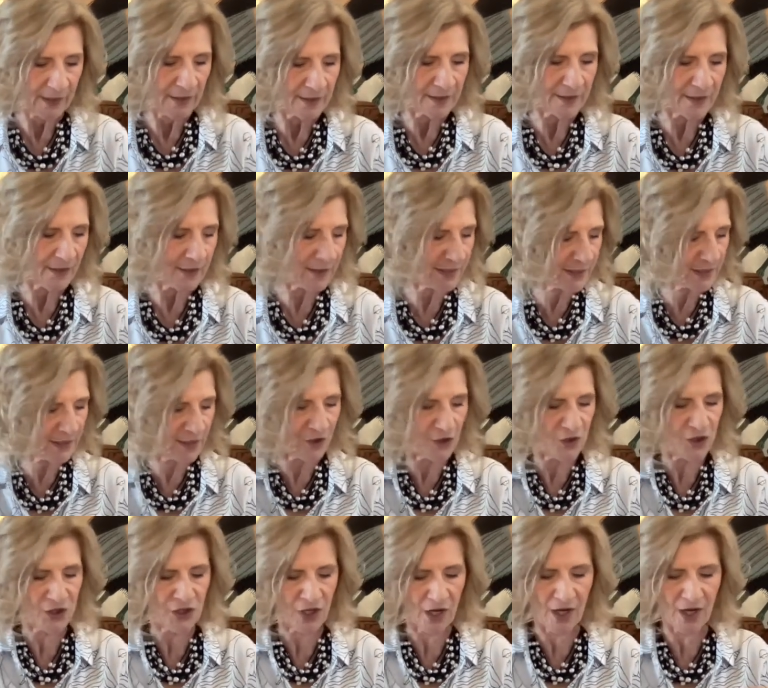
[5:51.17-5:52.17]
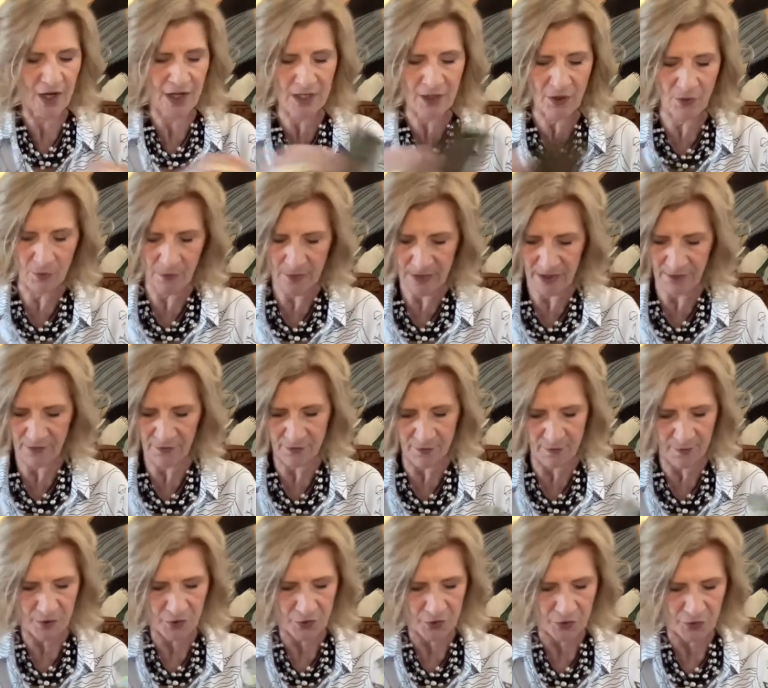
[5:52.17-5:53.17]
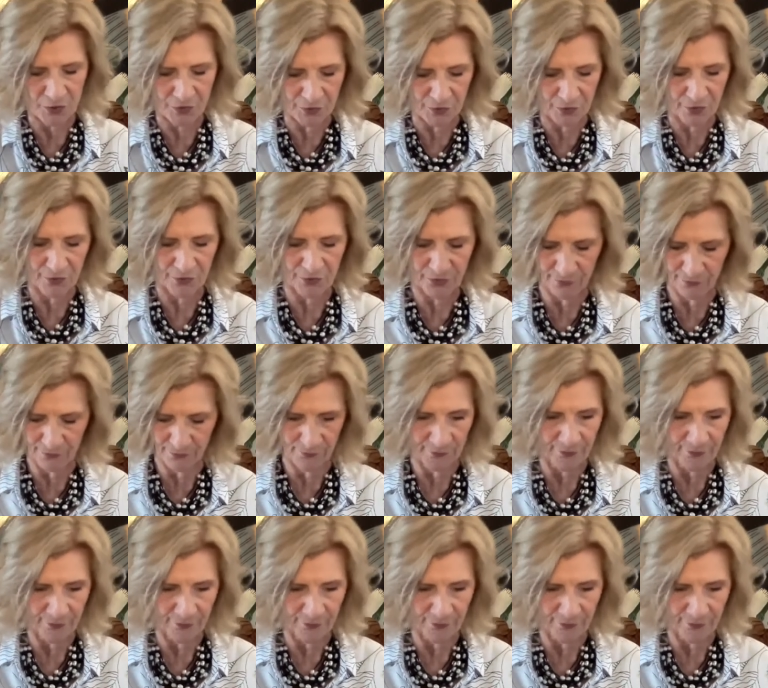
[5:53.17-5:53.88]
So there's no shying away from the truth.